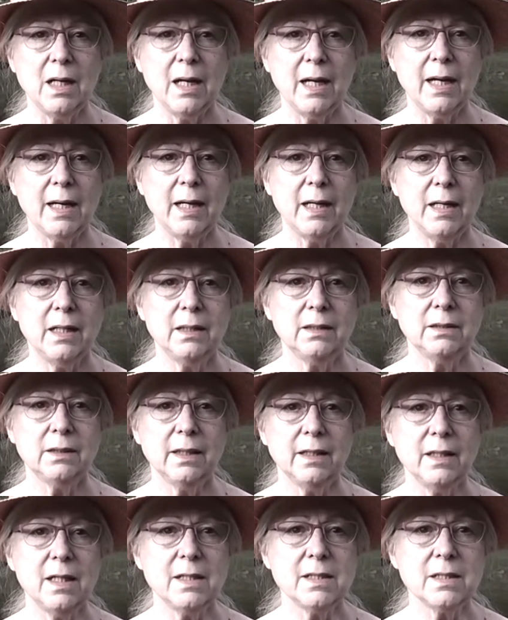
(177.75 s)
And
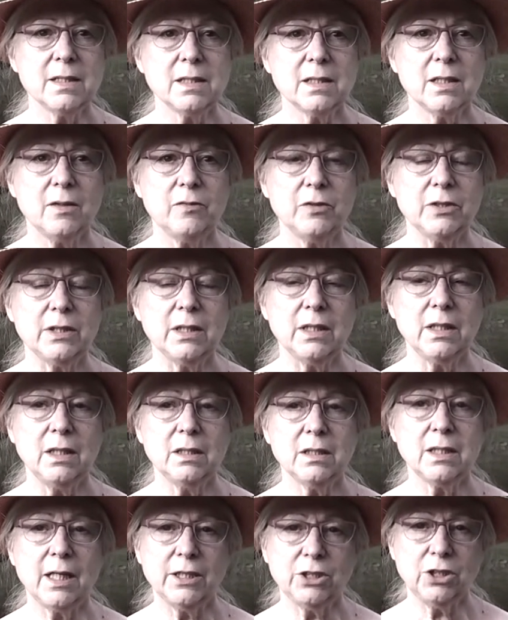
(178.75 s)
then I discovered the
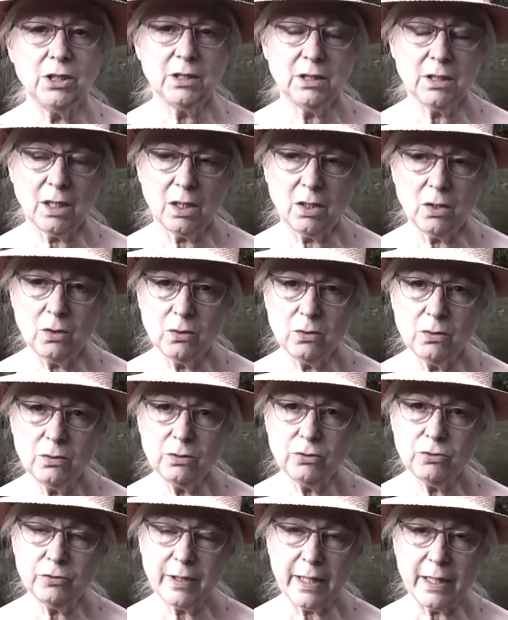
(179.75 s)
Tai Chi
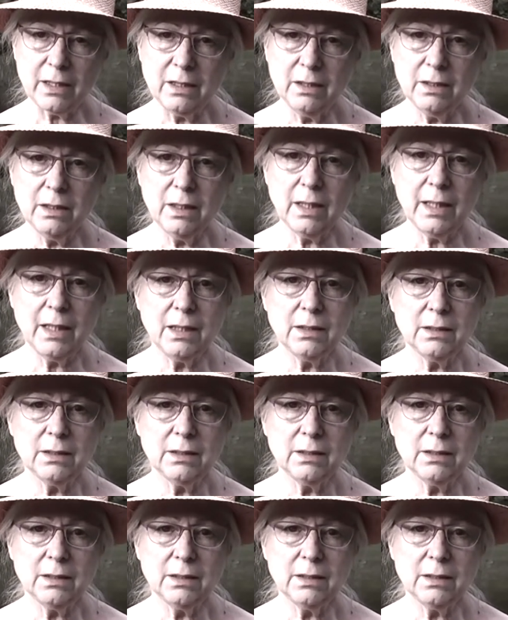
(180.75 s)
Dao Dragon Gate